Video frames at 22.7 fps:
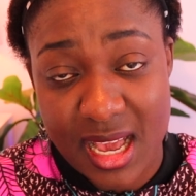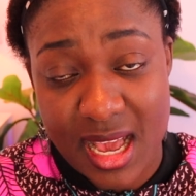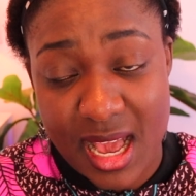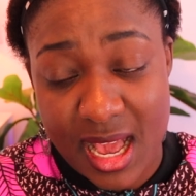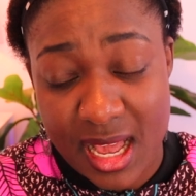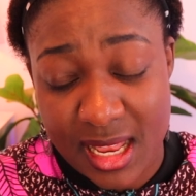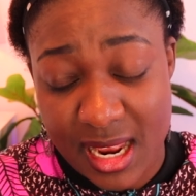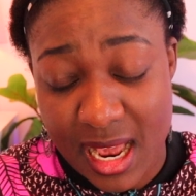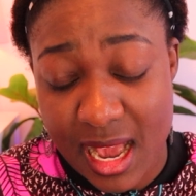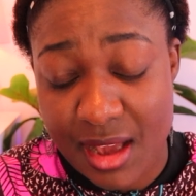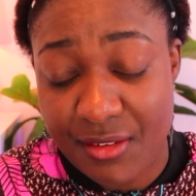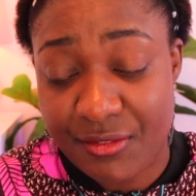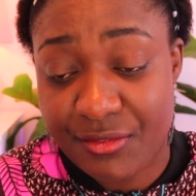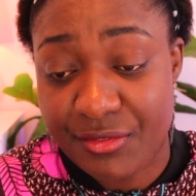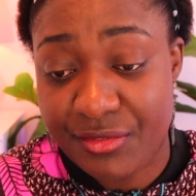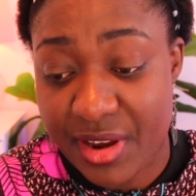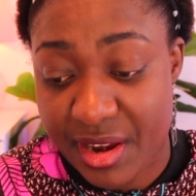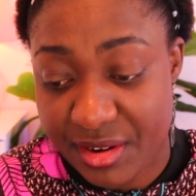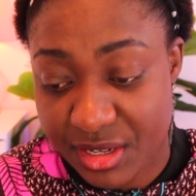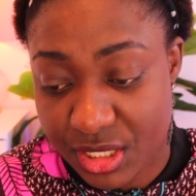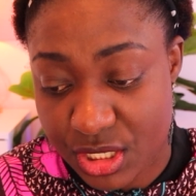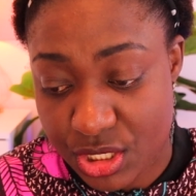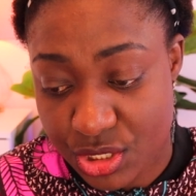have
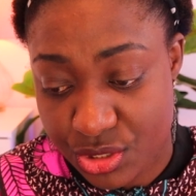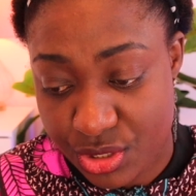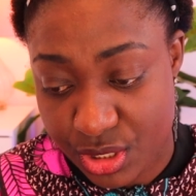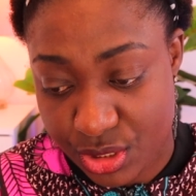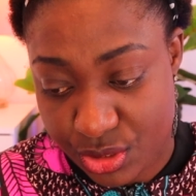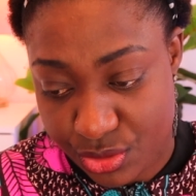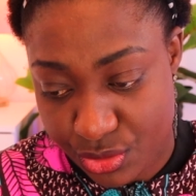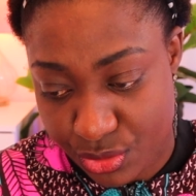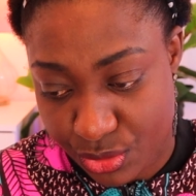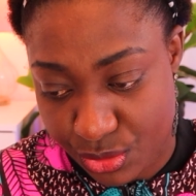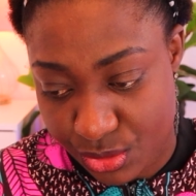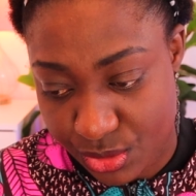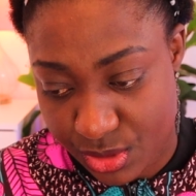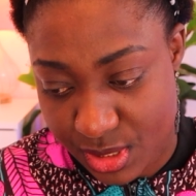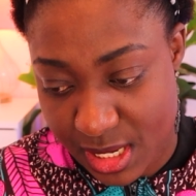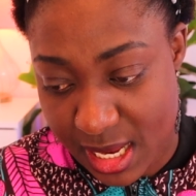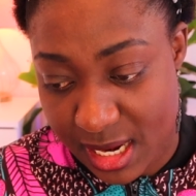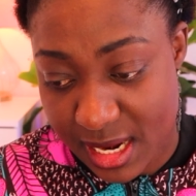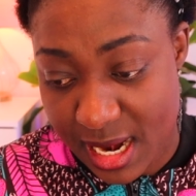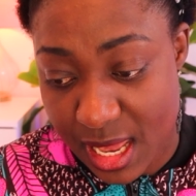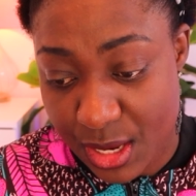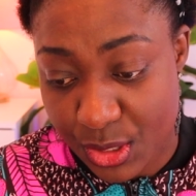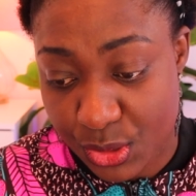very strict rules,
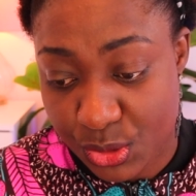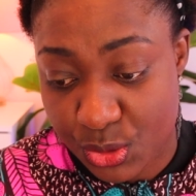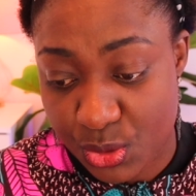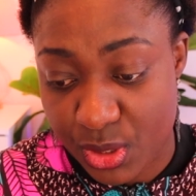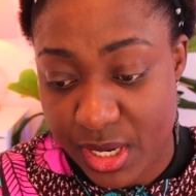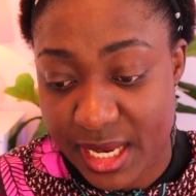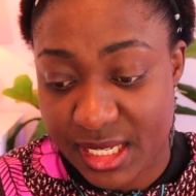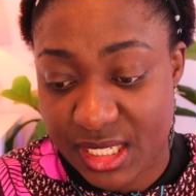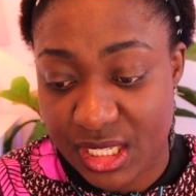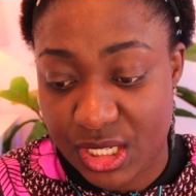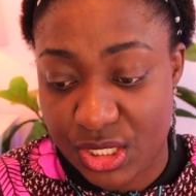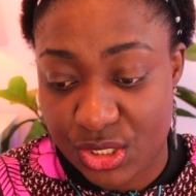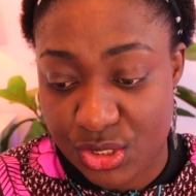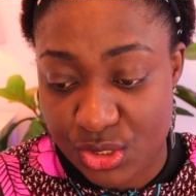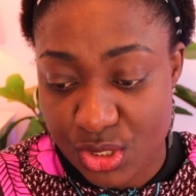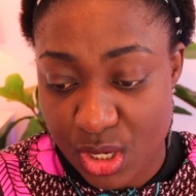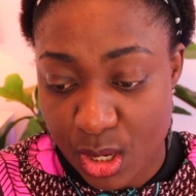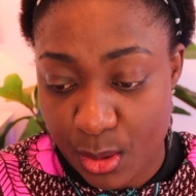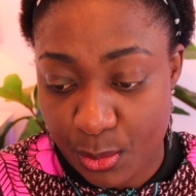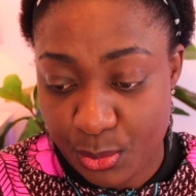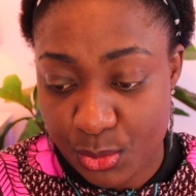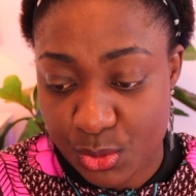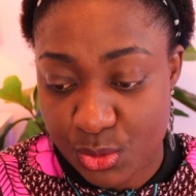allow you to get a
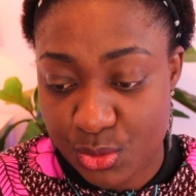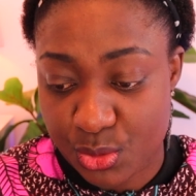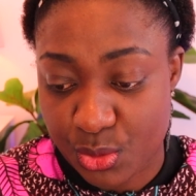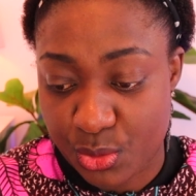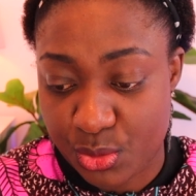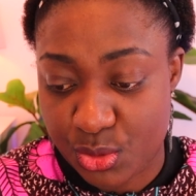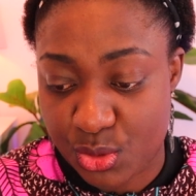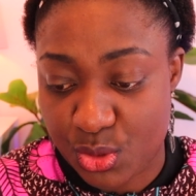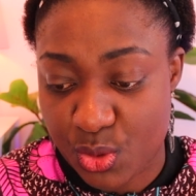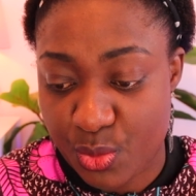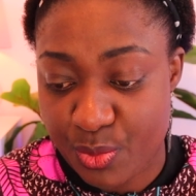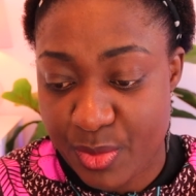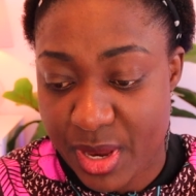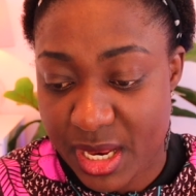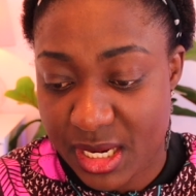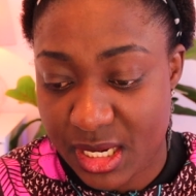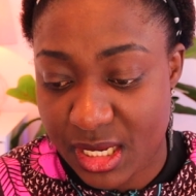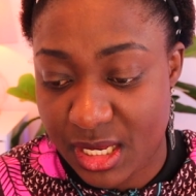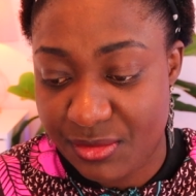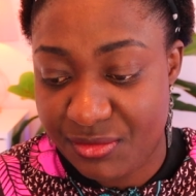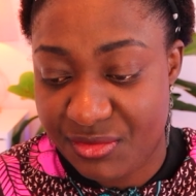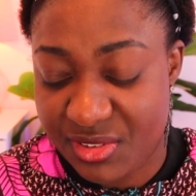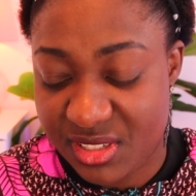job to so
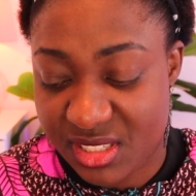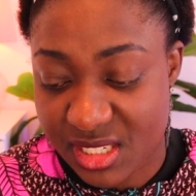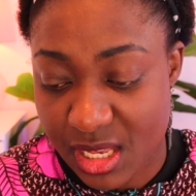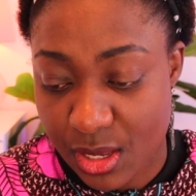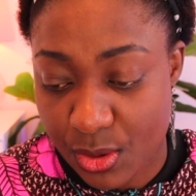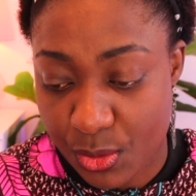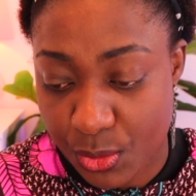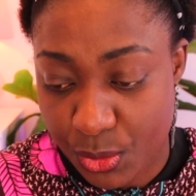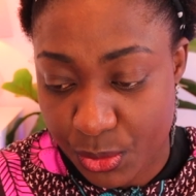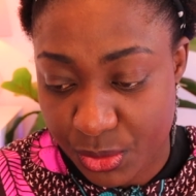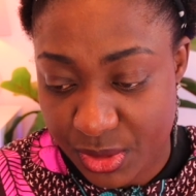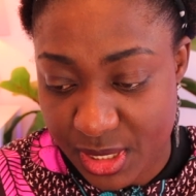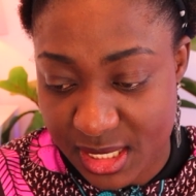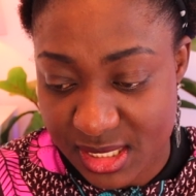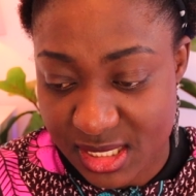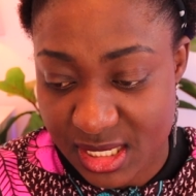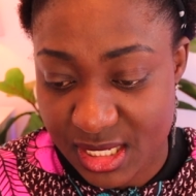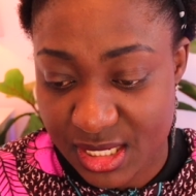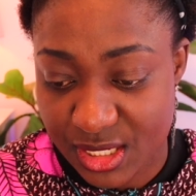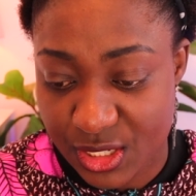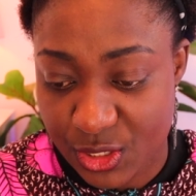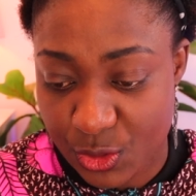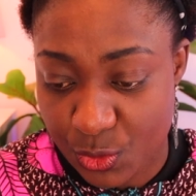many visa holders
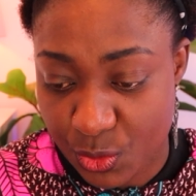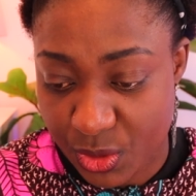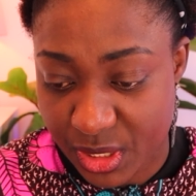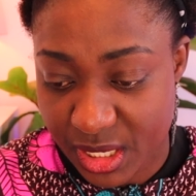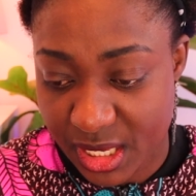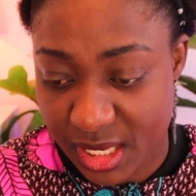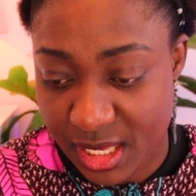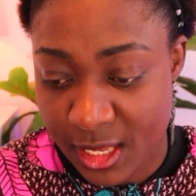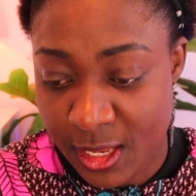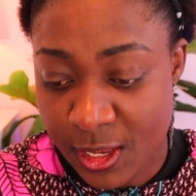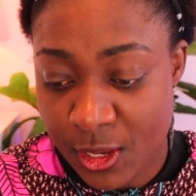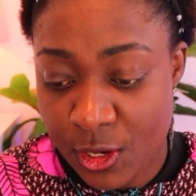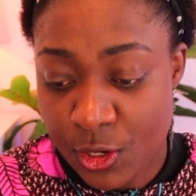in the UK.